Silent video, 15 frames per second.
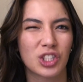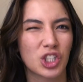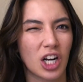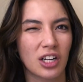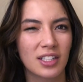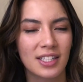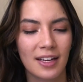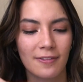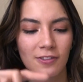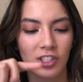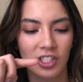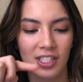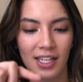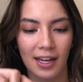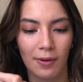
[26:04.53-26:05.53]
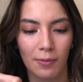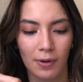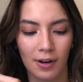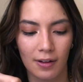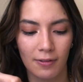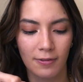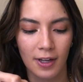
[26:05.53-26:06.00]
chunks of just to get
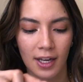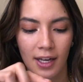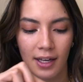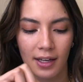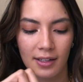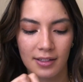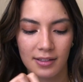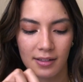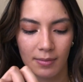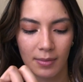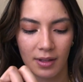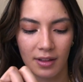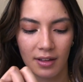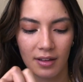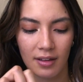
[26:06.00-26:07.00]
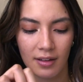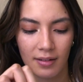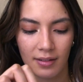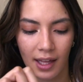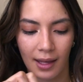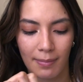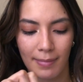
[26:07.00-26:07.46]
rid of some of the
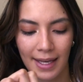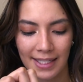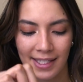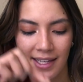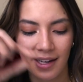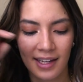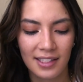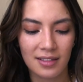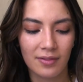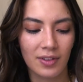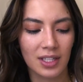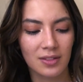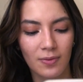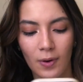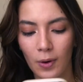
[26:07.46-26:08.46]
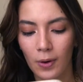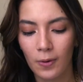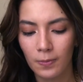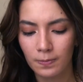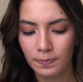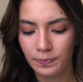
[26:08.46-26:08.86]
like messiness of this photo.